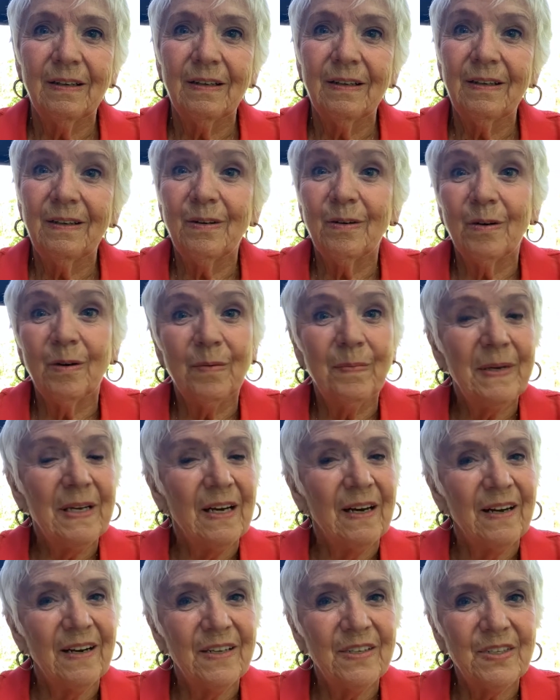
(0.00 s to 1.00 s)
To be
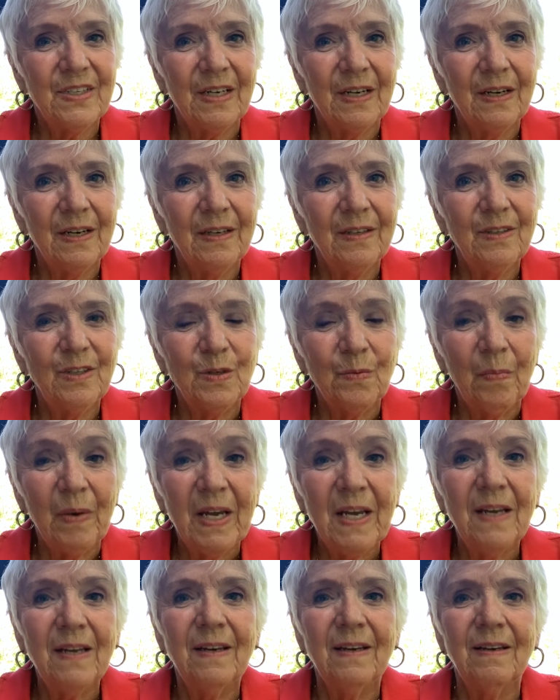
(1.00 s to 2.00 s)
honest, I
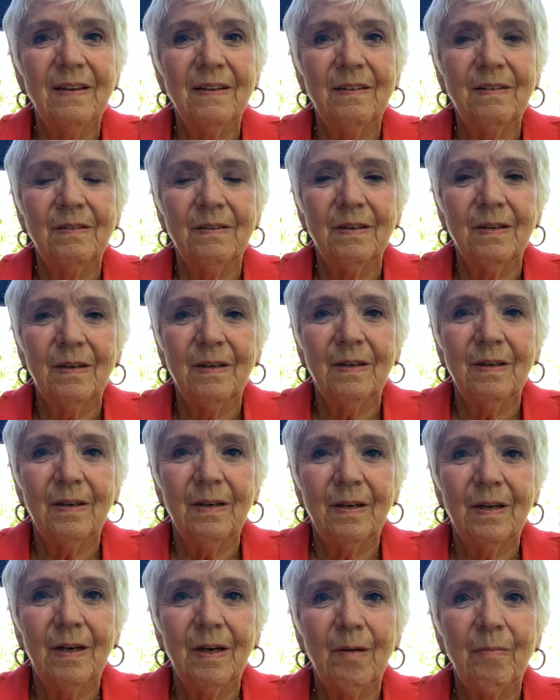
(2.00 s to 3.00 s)
debated
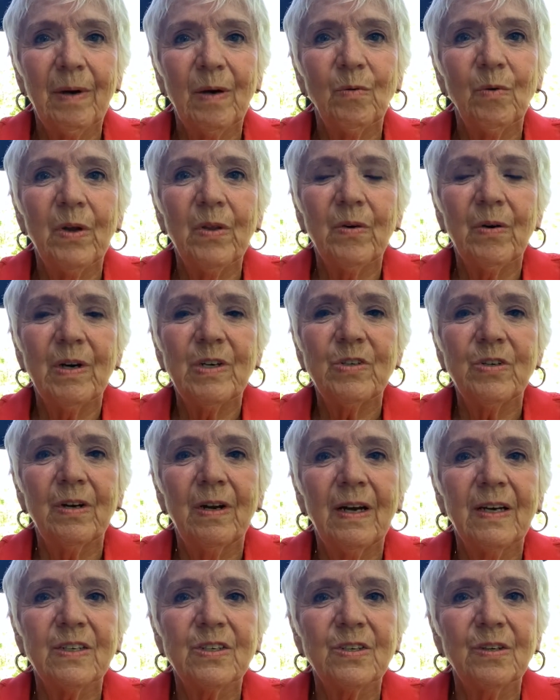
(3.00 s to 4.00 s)
about whether I should
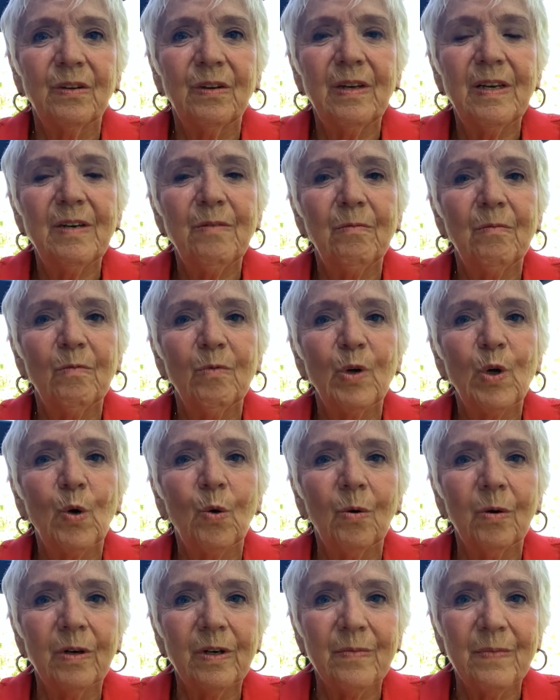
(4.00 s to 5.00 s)
actually
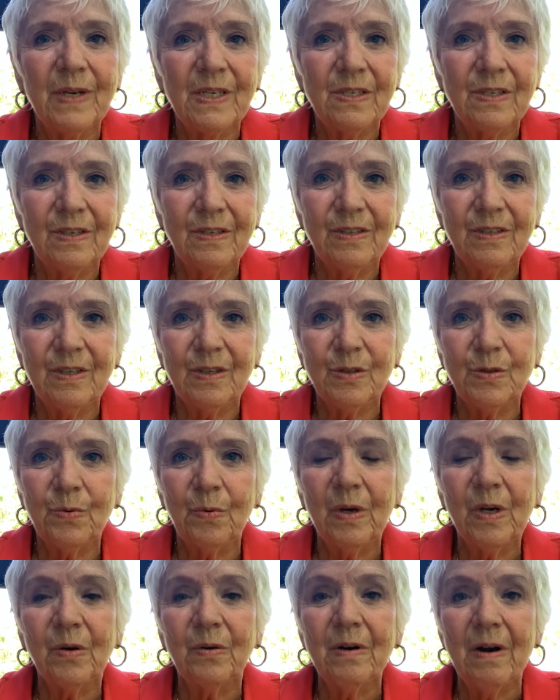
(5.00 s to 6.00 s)
record a message this
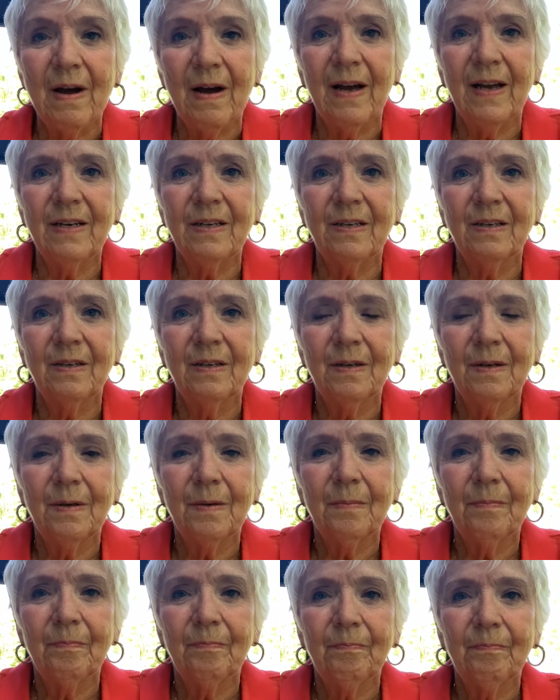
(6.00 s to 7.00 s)
week or not.
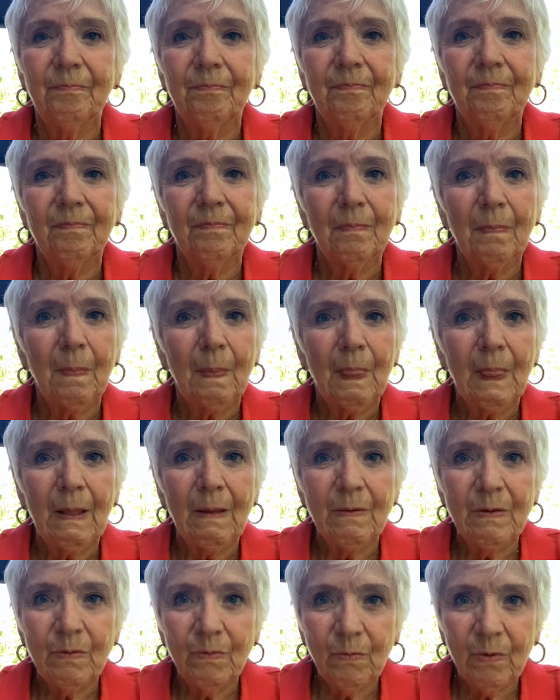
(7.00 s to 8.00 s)

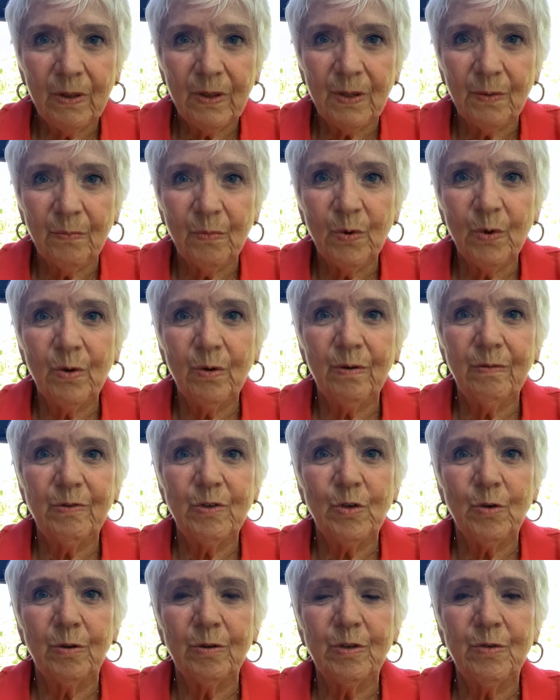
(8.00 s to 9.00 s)
And with the murder of
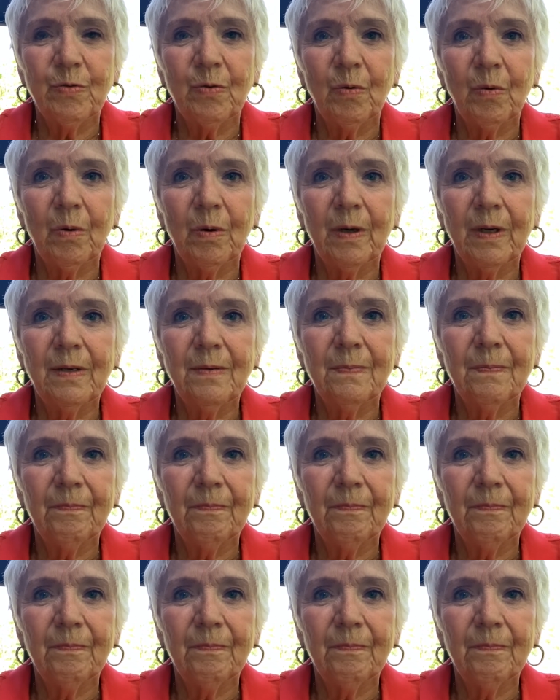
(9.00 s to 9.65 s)
George Floyd,